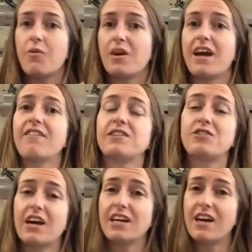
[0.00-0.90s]
when I have the
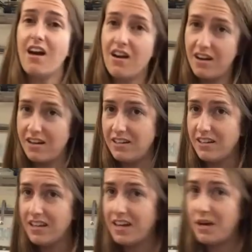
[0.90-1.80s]
tracking
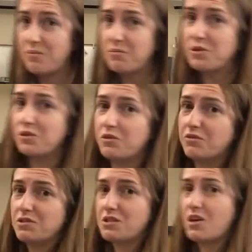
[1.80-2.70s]
on, it
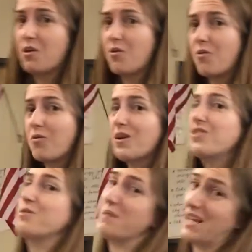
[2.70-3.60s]
moves
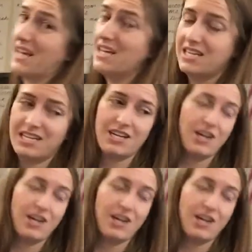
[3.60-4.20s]
with me